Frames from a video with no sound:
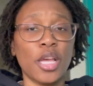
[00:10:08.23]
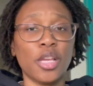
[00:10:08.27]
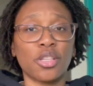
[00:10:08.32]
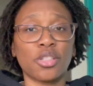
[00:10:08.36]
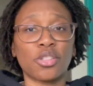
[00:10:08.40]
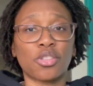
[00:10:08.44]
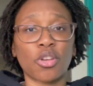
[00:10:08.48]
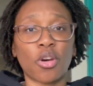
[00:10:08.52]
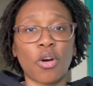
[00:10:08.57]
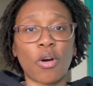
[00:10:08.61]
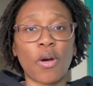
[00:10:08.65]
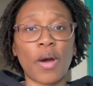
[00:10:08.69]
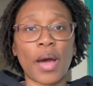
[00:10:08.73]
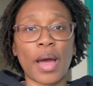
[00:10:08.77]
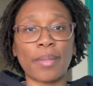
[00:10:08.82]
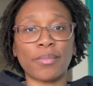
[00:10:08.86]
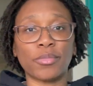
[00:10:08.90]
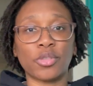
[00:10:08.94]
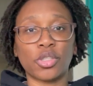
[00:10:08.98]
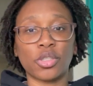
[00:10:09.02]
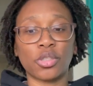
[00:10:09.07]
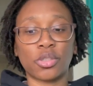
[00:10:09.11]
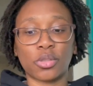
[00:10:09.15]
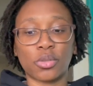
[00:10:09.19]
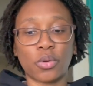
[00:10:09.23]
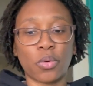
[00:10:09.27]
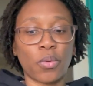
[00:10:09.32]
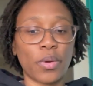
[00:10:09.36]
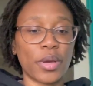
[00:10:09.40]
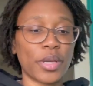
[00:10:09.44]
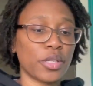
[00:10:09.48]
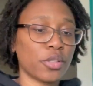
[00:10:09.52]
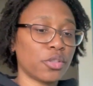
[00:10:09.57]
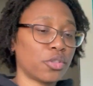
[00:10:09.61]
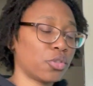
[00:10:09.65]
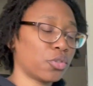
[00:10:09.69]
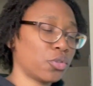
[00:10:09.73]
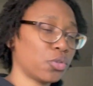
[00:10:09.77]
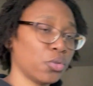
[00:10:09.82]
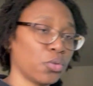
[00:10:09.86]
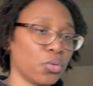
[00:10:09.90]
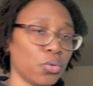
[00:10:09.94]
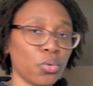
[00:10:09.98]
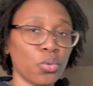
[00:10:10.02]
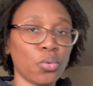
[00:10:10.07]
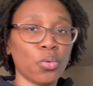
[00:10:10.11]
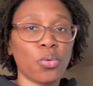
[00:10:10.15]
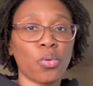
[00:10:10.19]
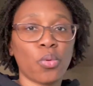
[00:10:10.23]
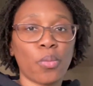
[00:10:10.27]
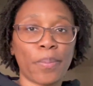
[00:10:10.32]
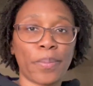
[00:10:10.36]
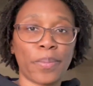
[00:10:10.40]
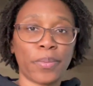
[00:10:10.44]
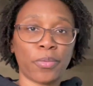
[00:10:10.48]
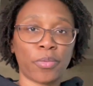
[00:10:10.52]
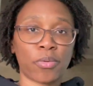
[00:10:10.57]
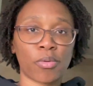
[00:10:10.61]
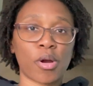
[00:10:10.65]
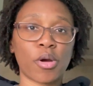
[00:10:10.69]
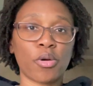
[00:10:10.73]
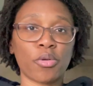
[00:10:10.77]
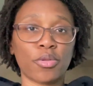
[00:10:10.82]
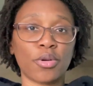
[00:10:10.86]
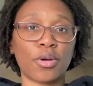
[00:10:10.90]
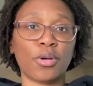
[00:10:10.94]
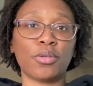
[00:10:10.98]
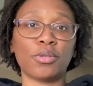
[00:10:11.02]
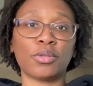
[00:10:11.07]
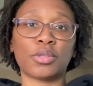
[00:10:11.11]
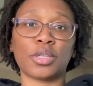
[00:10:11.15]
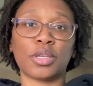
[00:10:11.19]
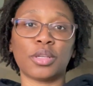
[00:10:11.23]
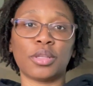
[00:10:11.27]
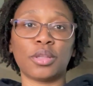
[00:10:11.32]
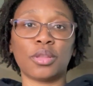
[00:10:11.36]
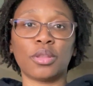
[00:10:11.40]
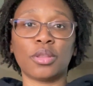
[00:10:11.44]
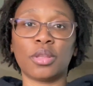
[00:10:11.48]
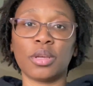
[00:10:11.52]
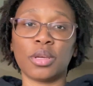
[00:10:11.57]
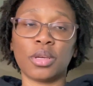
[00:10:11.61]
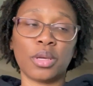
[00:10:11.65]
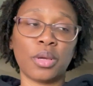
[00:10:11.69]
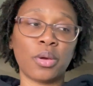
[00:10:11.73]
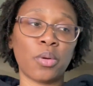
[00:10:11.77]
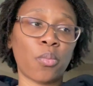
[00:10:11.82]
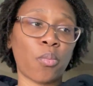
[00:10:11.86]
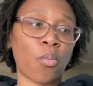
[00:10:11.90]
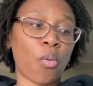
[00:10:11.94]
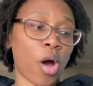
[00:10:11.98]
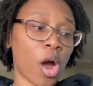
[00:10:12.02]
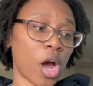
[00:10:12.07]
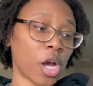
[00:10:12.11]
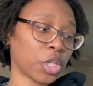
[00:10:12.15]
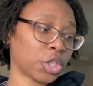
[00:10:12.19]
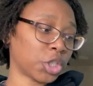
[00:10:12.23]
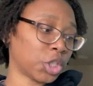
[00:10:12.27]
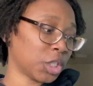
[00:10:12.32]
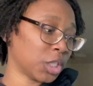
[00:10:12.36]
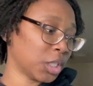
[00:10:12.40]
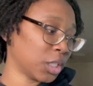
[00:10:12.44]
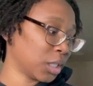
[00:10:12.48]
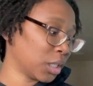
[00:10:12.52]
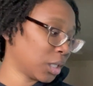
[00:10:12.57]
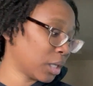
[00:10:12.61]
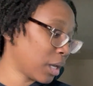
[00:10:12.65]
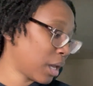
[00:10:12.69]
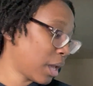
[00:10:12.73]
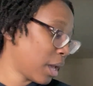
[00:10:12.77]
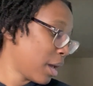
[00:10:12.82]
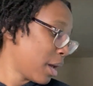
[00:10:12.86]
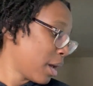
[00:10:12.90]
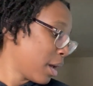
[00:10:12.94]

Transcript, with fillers: So I'm just going to throw those in the washing